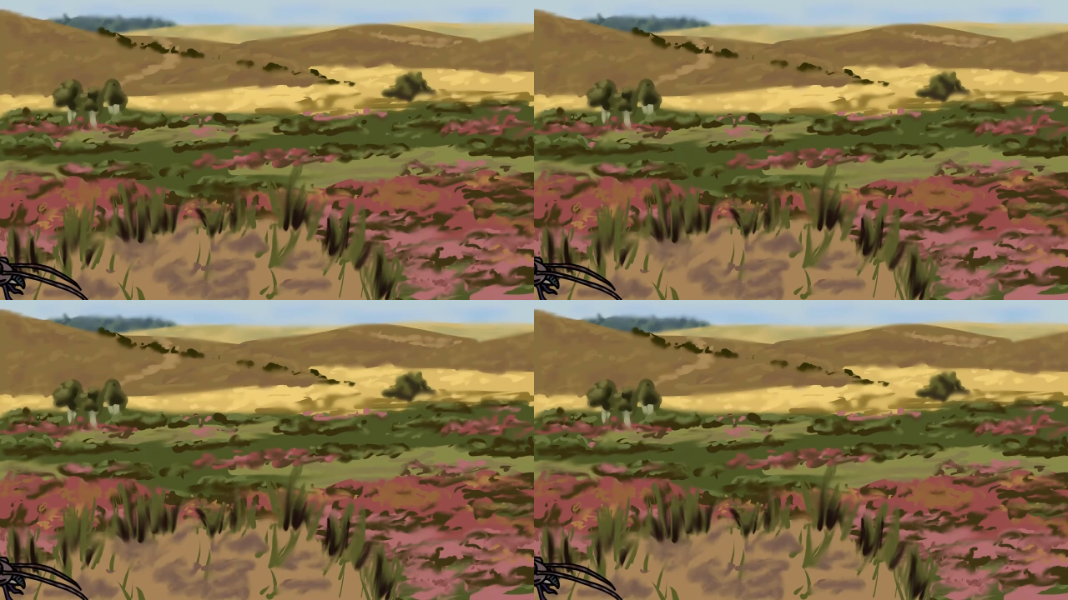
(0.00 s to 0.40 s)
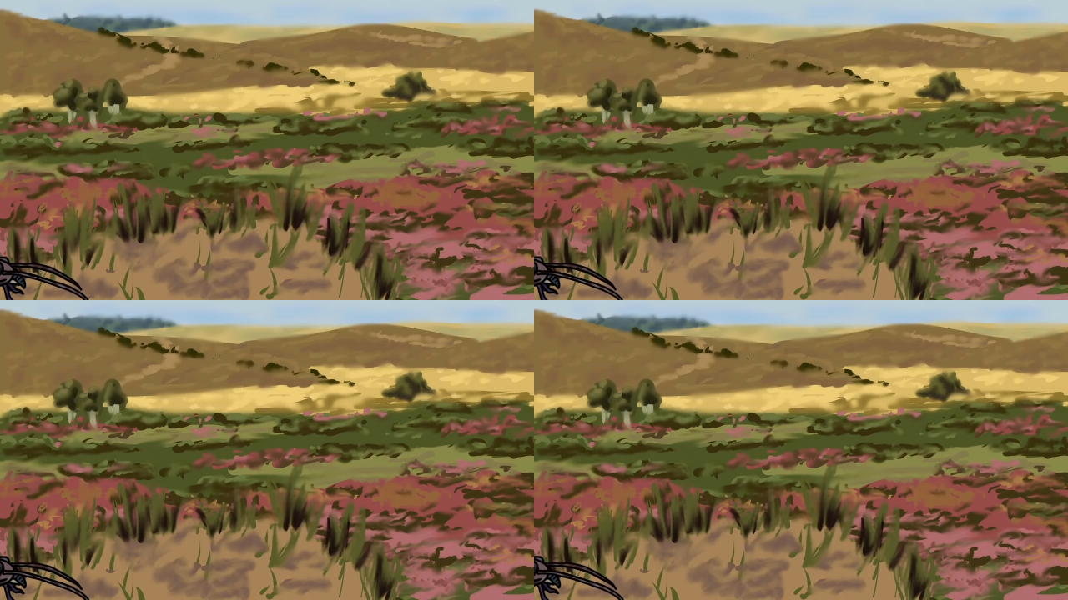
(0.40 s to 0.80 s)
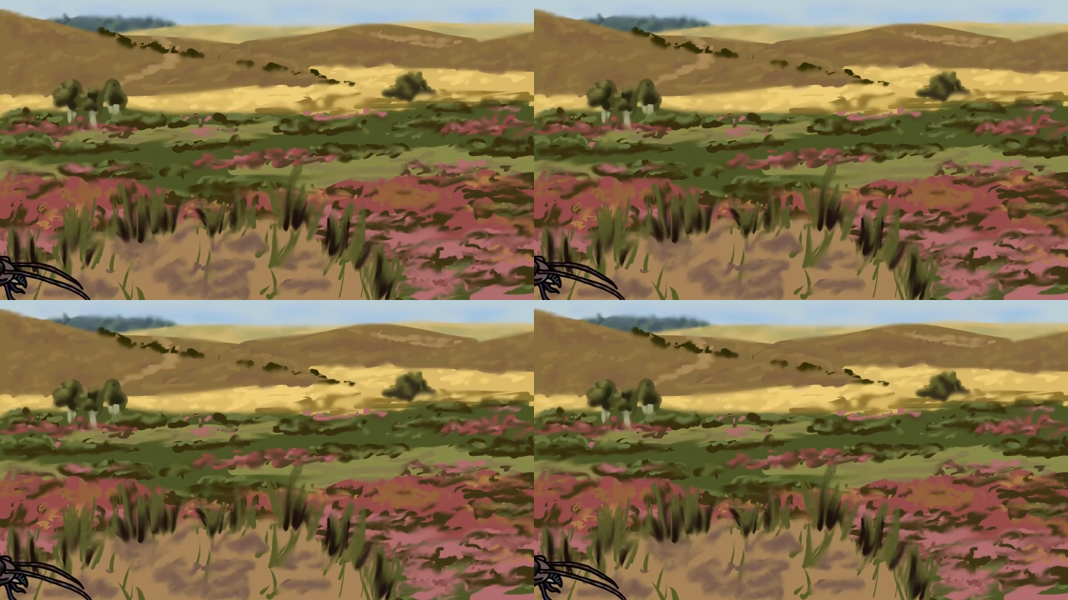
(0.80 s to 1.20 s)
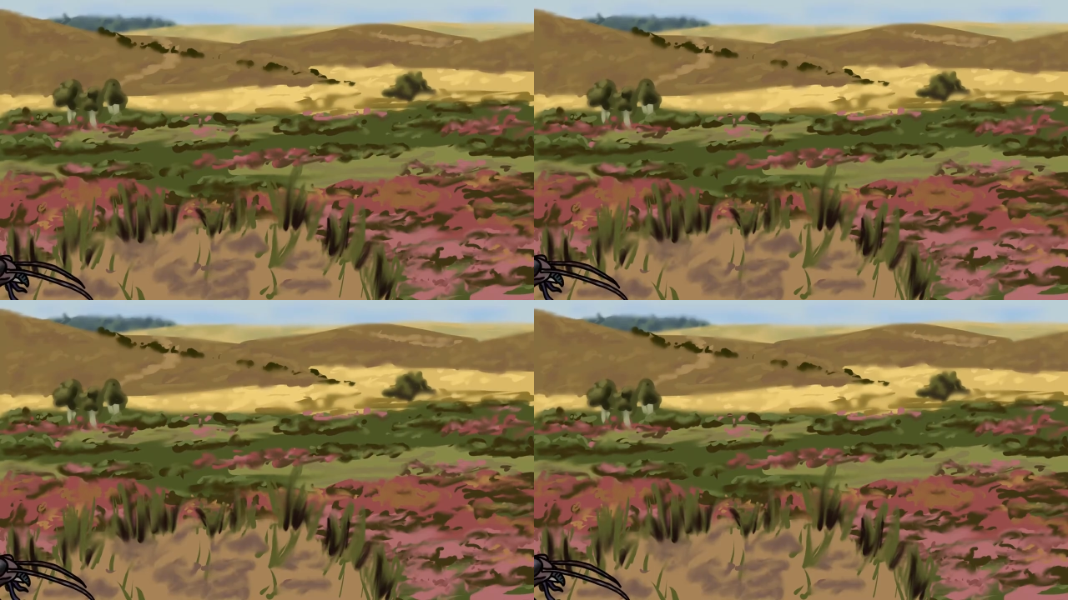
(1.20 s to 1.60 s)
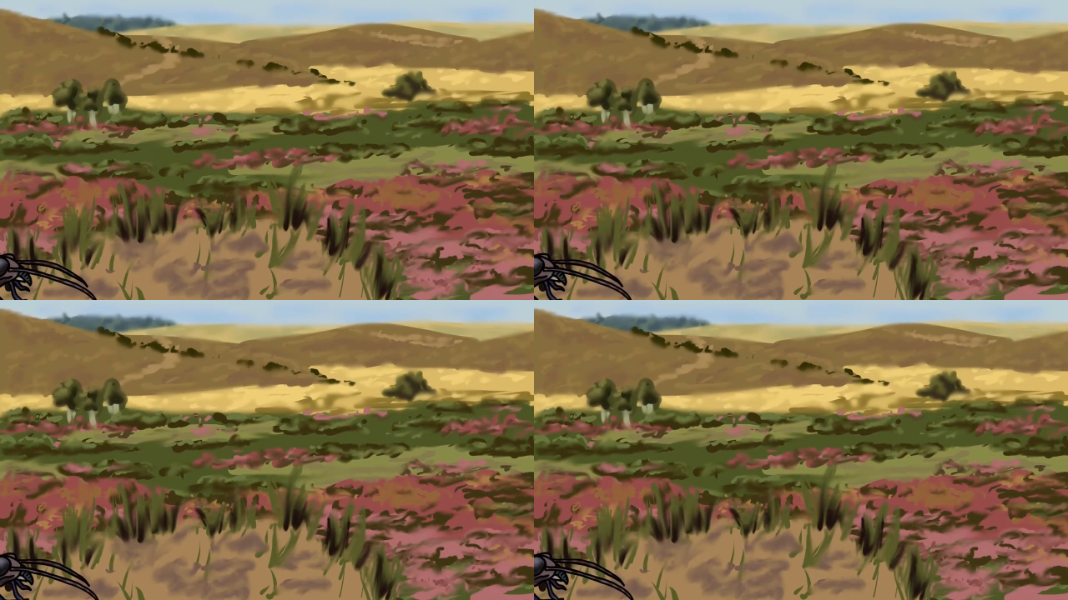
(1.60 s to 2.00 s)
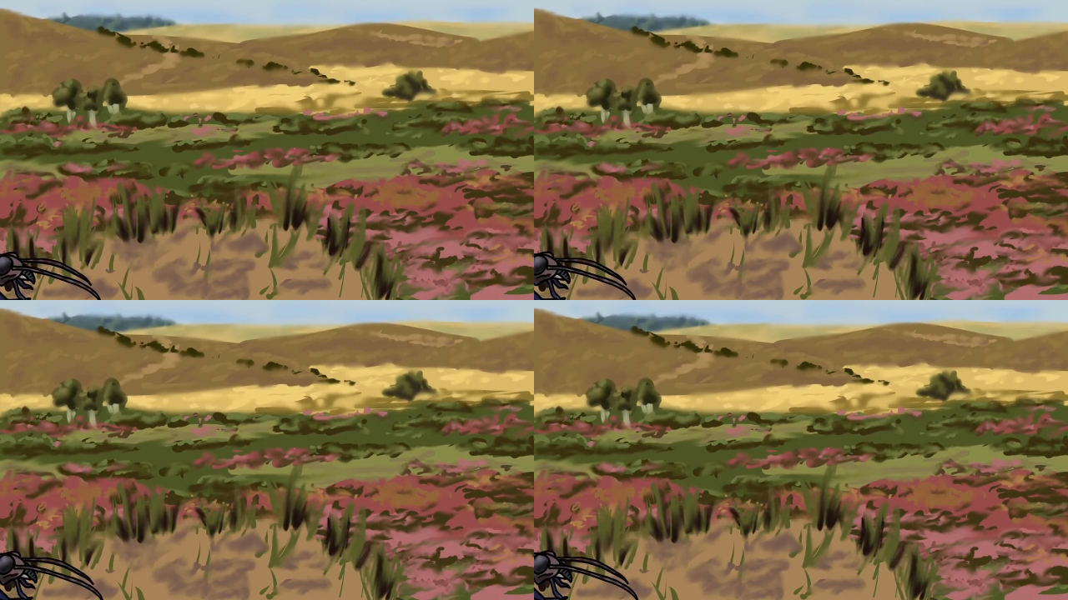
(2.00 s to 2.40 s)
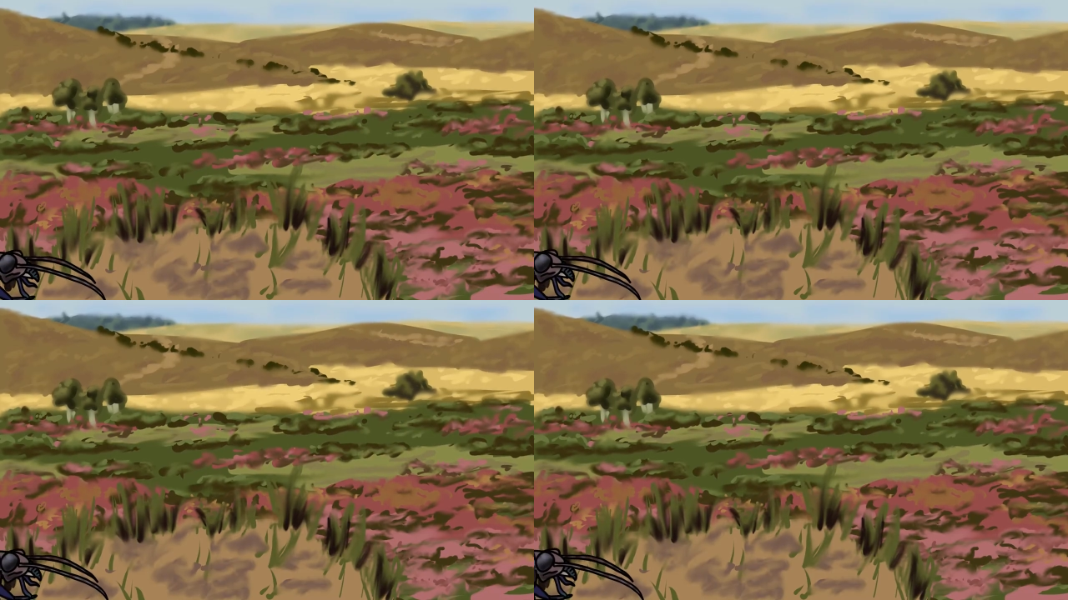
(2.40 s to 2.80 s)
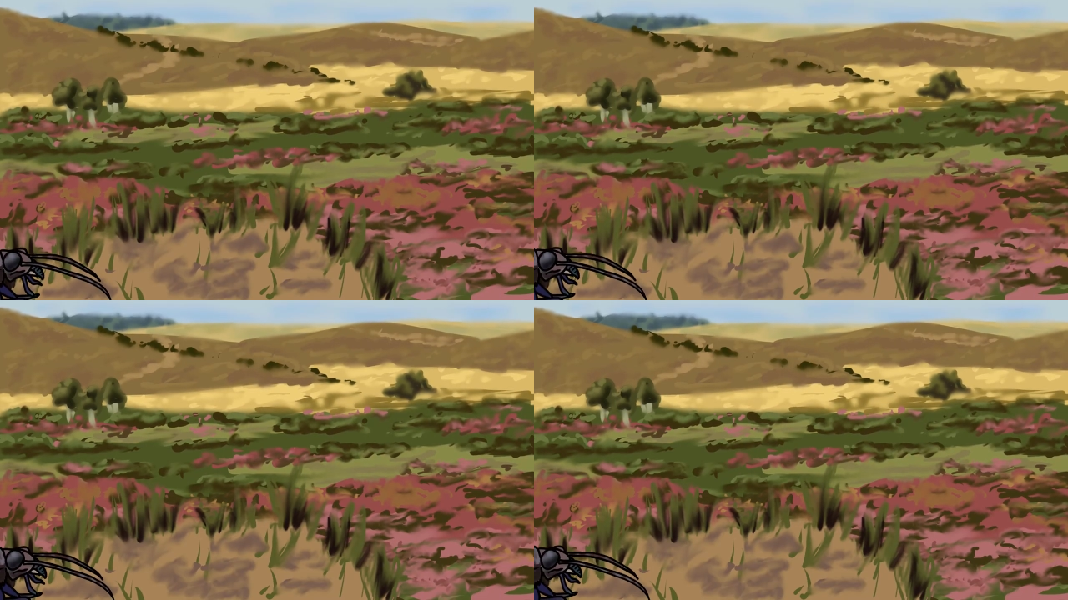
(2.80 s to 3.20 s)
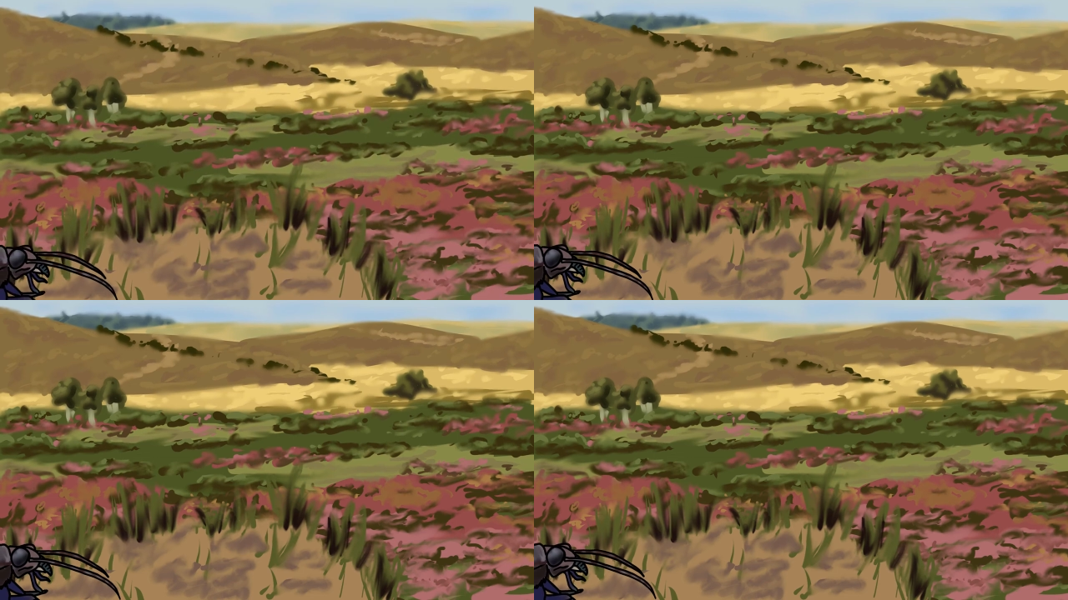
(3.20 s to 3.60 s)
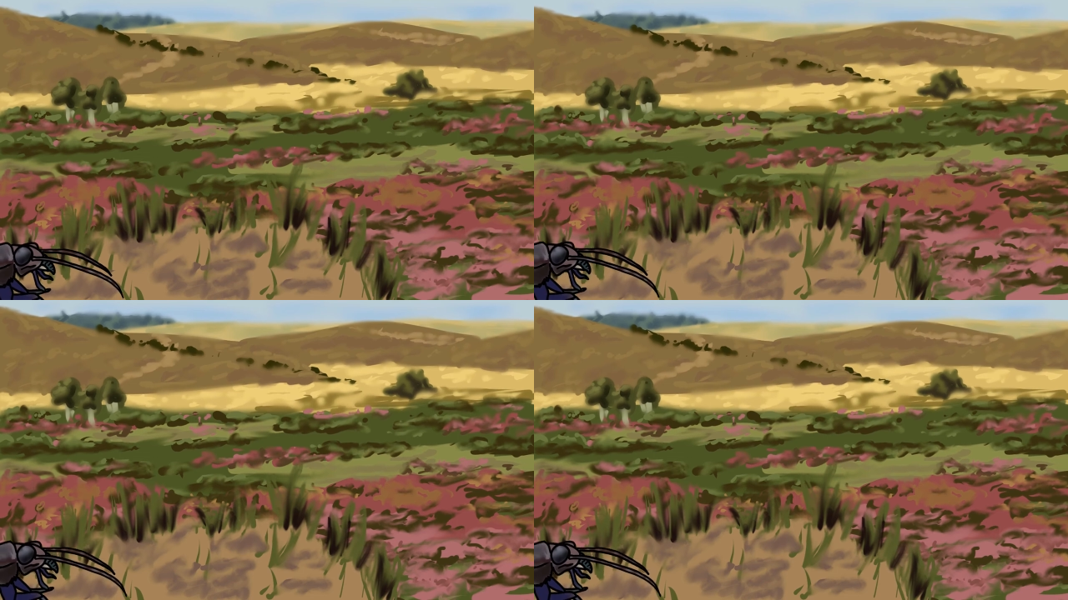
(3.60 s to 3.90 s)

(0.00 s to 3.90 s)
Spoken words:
Nobody's mouth can be seen.